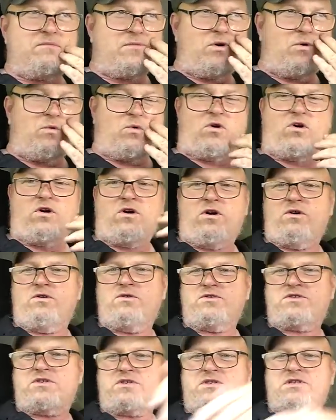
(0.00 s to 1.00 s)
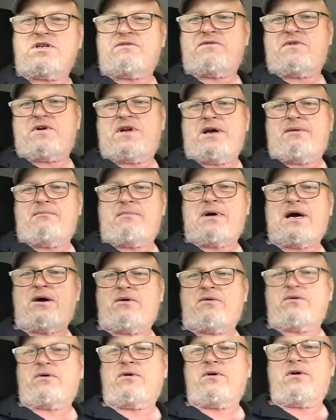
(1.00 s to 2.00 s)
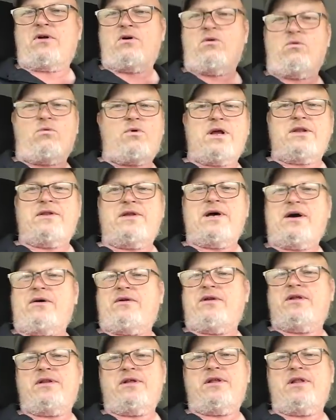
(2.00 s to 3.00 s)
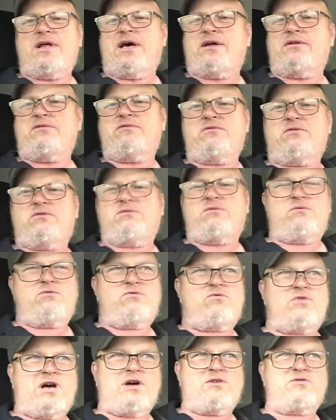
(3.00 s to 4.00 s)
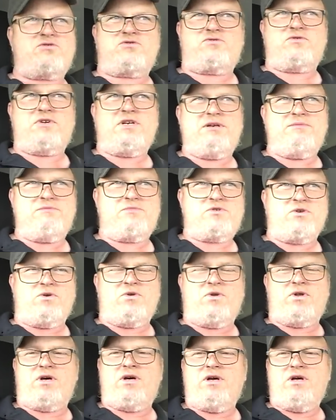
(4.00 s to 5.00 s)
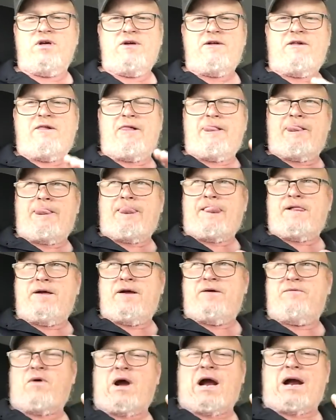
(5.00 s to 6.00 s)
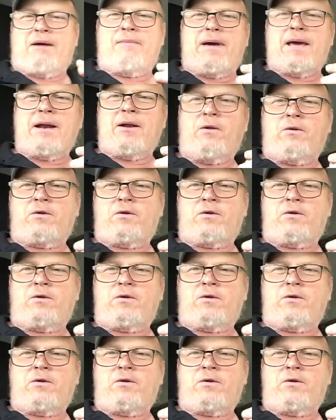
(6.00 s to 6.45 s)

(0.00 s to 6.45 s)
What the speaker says: arroyos and stuff on that mountain are going to go right down into that trout stream. So the environmental